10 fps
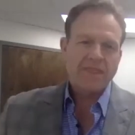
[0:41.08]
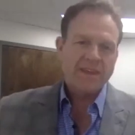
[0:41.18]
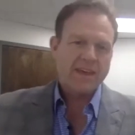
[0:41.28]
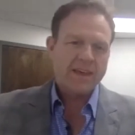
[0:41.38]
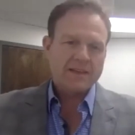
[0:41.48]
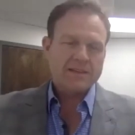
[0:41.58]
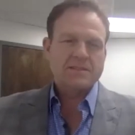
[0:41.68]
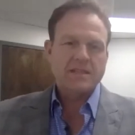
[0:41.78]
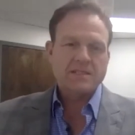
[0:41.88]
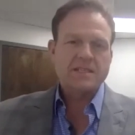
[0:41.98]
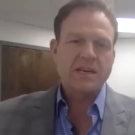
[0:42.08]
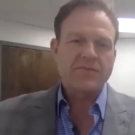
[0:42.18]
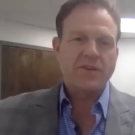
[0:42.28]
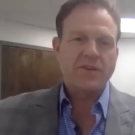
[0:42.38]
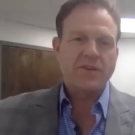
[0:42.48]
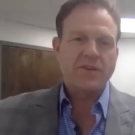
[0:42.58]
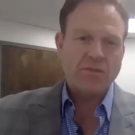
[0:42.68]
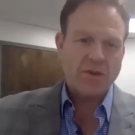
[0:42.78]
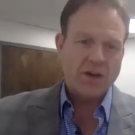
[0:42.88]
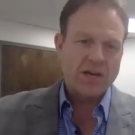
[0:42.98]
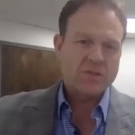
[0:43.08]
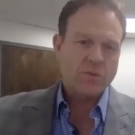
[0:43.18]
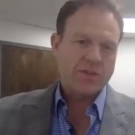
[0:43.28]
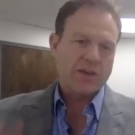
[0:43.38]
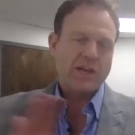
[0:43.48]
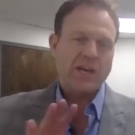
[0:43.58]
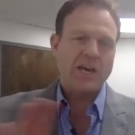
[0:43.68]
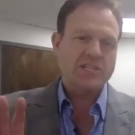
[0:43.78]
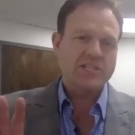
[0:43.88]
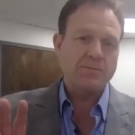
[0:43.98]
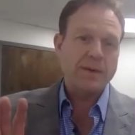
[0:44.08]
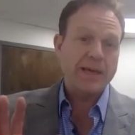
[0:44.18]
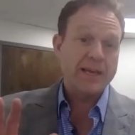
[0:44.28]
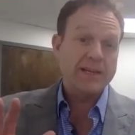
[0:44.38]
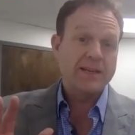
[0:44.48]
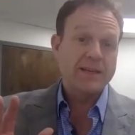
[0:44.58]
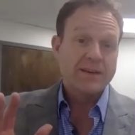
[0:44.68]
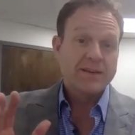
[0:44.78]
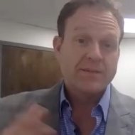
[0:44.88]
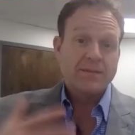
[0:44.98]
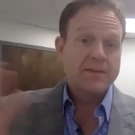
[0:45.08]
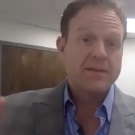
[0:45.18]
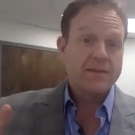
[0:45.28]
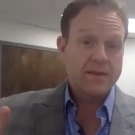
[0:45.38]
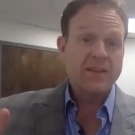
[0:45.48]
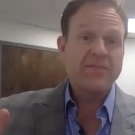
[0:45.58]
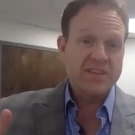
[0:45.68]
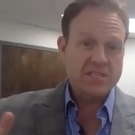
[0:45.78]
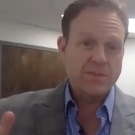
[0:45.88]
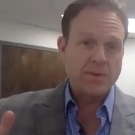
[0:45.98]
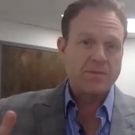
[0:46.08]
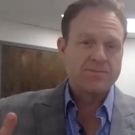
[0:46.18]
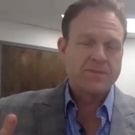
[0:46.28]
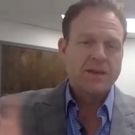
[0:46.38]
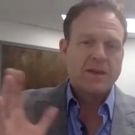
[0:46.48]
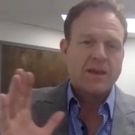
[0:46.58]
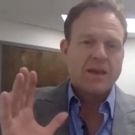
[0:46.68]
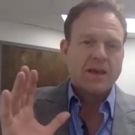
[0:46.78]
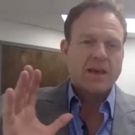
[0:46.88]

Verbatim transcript: things that's difficult for us with the concussion being invisible, right,